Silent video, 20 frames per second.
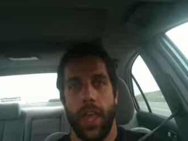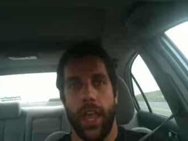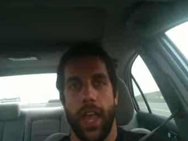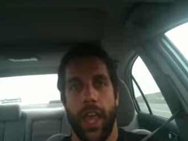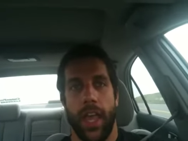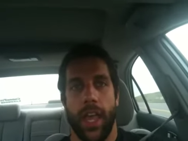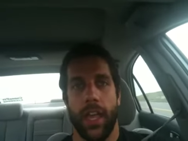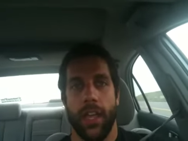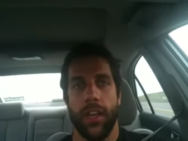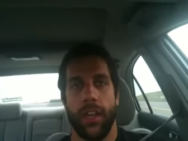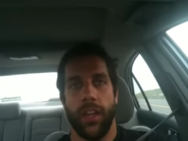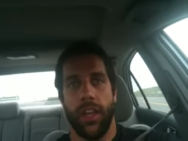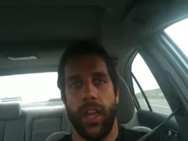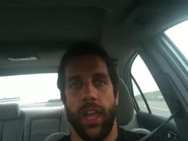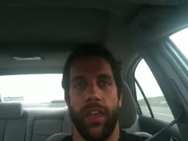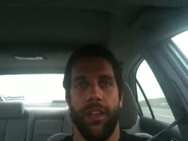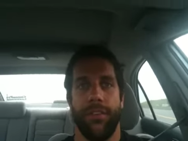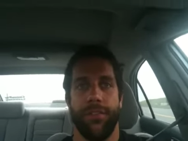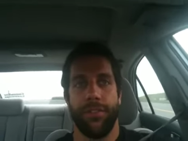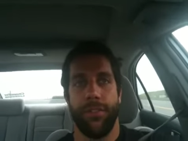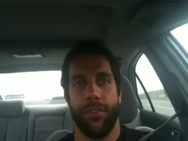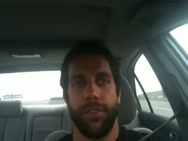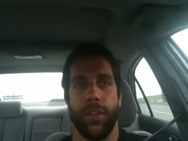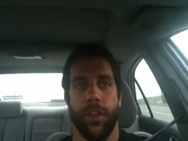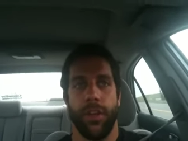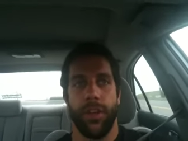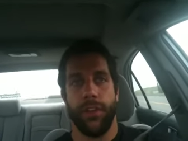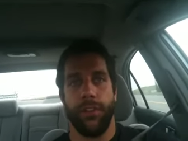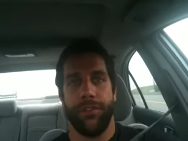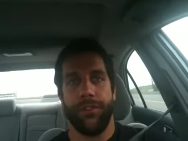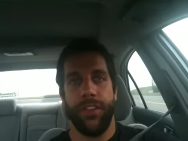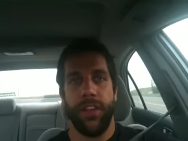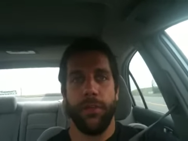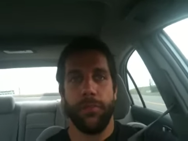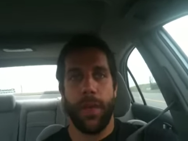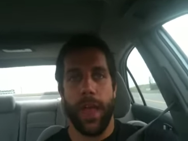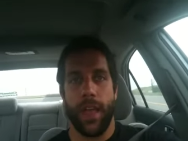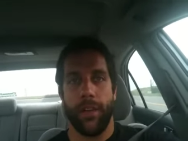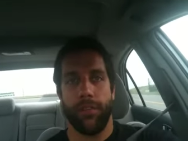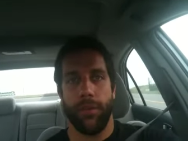And if the
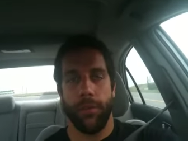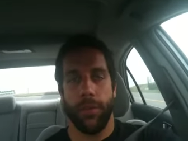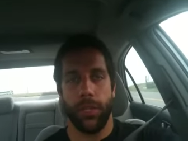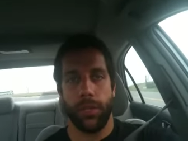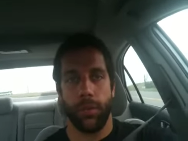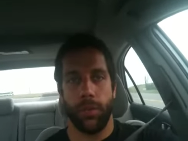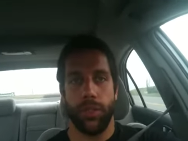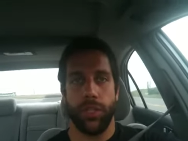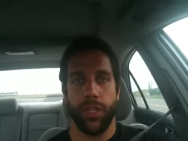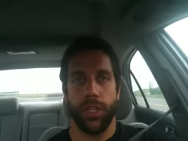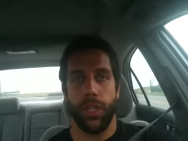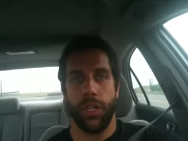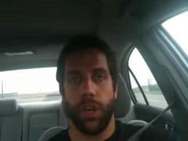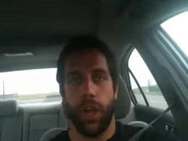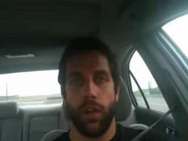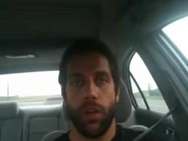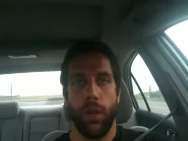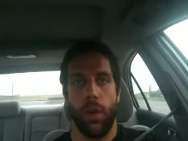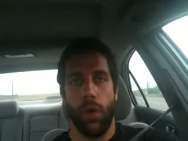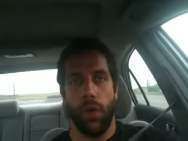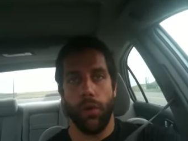feedback from this one's good, I'll go